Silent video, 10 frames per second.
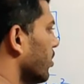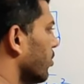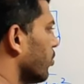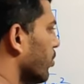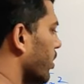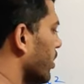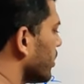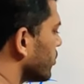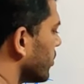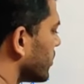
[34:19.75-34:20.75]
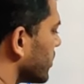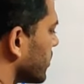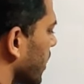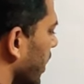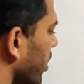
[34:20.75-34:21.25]
over here. So this is
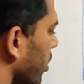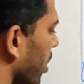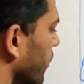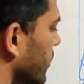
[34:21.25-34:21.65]
sine of